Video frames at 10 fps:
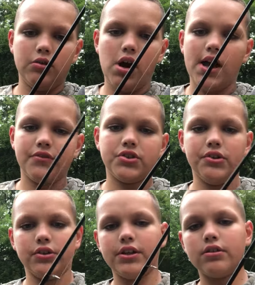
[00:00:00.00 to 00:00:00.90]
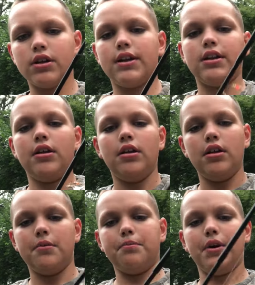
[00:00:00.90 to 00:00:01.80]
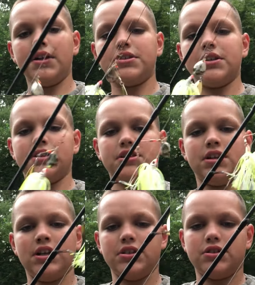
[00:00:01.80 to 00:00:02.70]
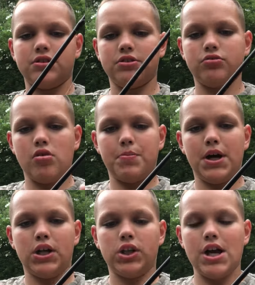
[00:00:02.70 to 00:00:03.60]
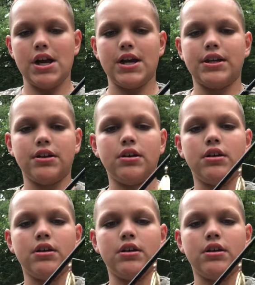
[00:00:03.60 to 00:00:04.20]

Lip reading: why I have steel leer on it, but it's a nice 12-pound line,